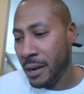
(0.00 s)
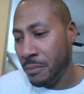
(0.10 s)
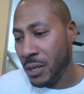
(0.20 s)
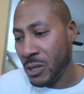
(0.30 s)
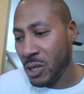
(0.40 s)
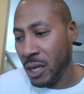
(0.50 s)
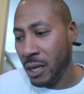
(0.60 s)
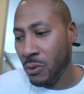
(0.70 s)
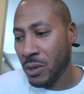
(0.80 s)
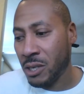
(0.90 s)

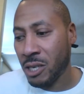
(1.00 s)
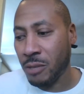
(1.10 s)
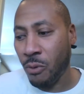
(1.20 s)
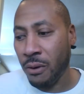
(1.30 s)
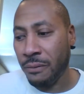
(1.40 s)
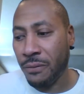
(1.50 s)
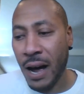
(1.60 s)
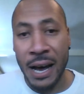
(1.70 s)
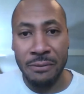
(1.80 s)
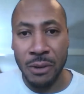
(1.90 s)
NBC with
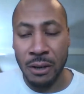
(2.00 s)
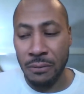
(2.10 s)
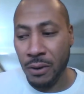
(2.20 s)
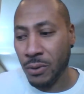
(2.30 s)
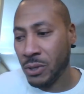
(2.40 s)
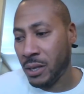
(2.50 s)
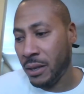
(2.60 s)
6.5 million viewers,